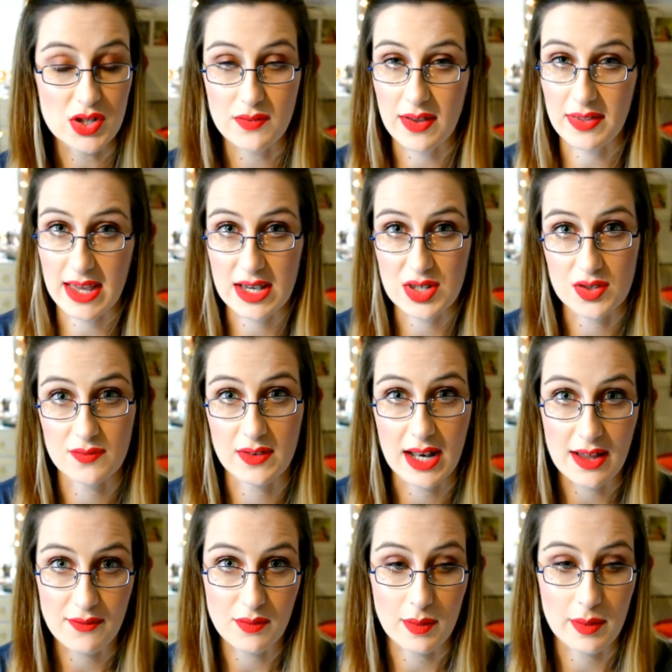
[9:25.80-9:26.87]
around the age of
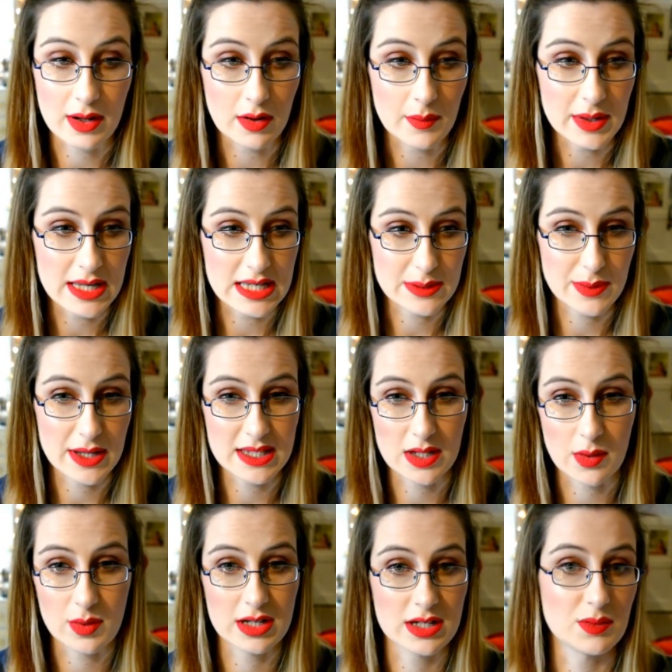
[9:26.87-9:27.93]
11 when I got my ears pierced. I
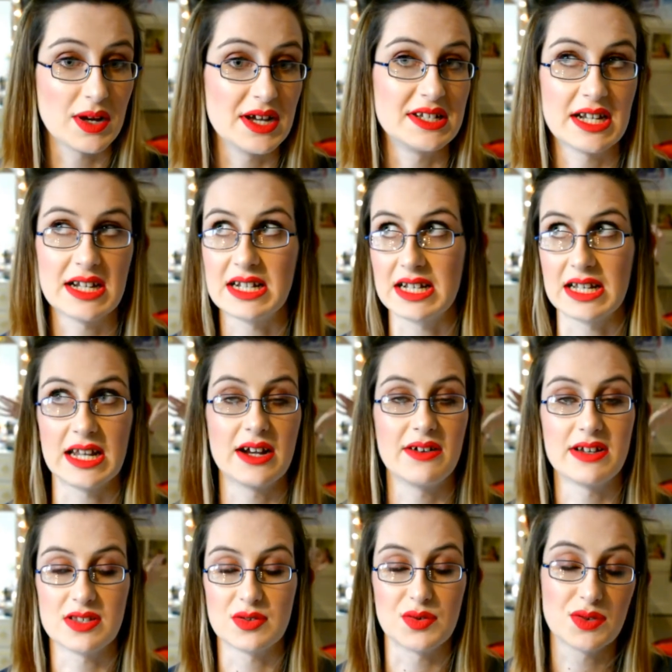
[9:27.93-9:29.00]
wanted to wear dangly
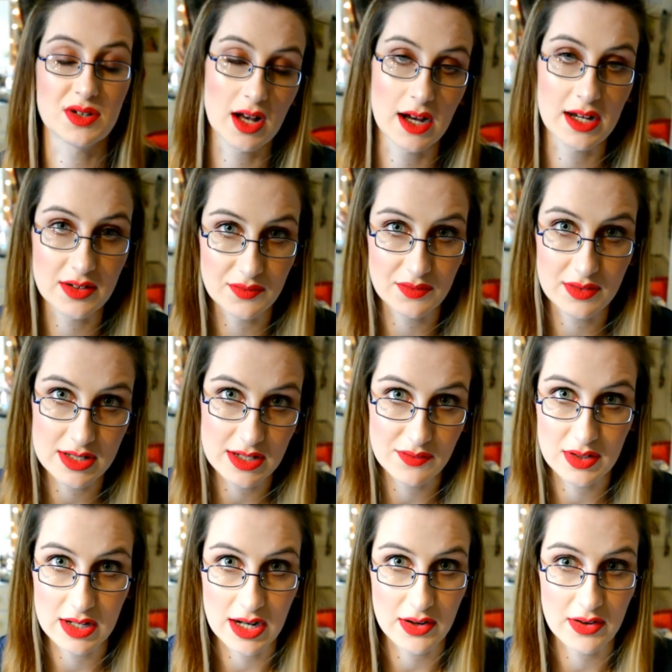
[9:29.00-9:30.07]
earrings and all kind of
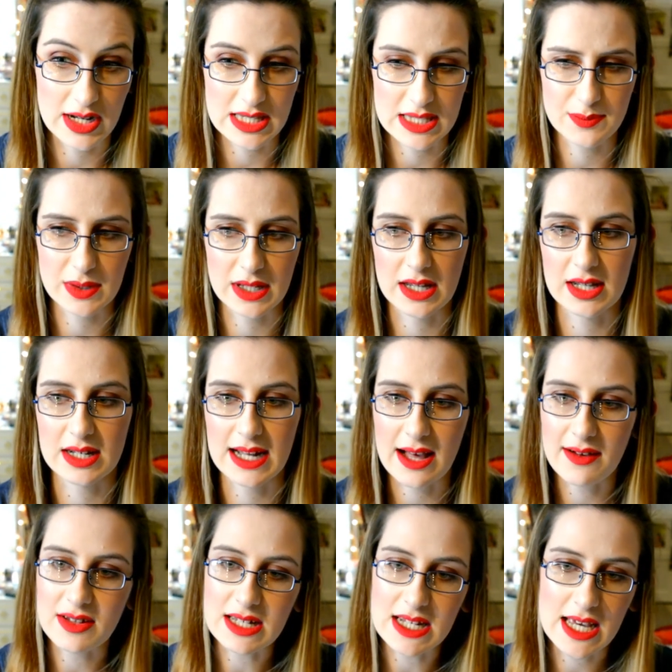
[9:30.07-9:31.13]
different earrings. But
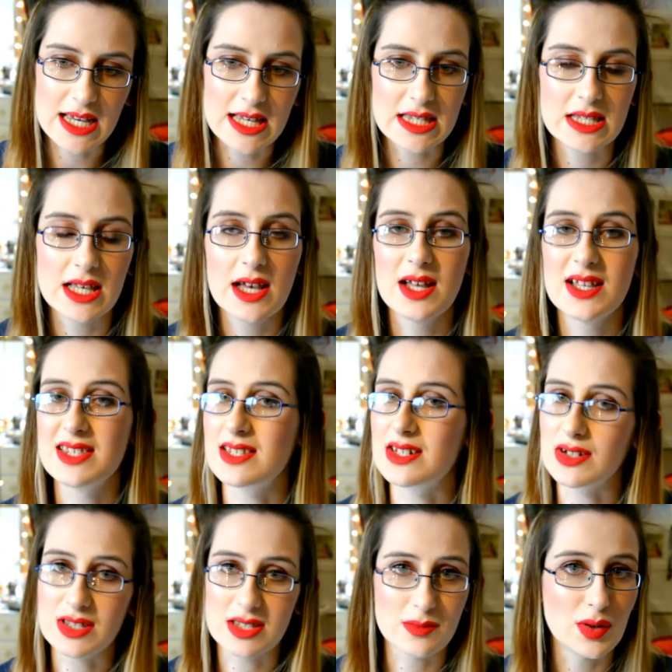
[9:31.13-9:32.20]
nowadays,
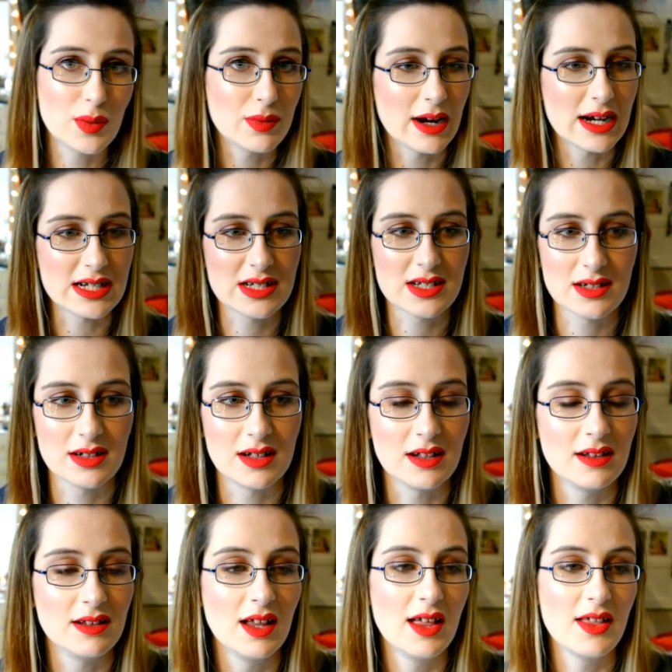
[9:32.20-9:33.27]
studs are more
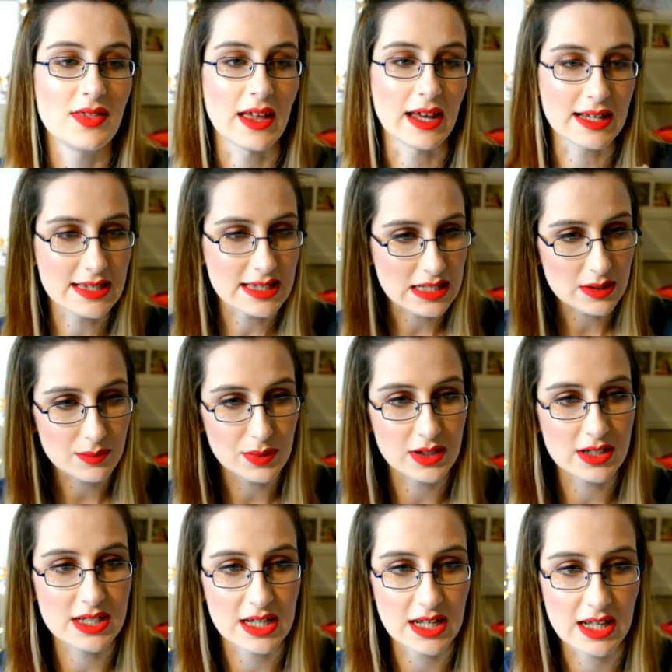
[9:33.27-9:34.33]
practical, they're easy to
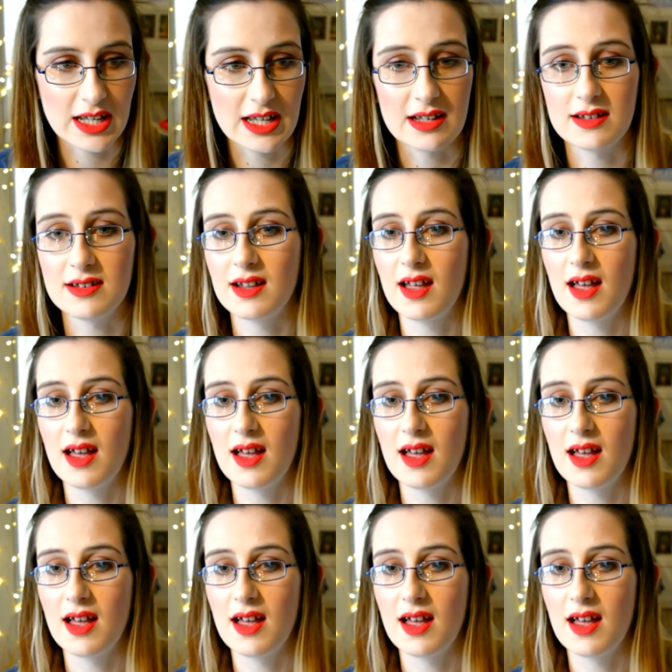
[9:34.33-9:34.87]
put in,